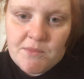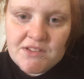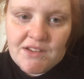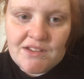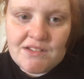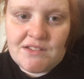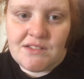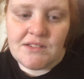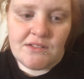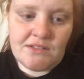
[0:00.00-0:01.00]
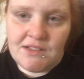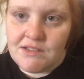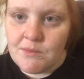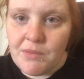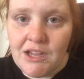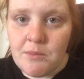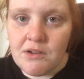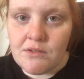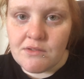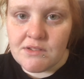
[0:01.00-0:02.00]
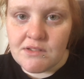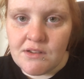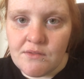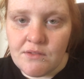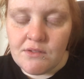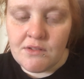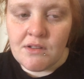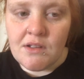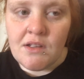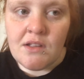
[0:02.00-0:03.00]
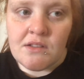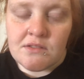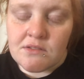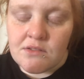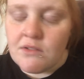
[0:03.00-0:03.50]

It's like, it's because there's a baby growing inside of you. It's so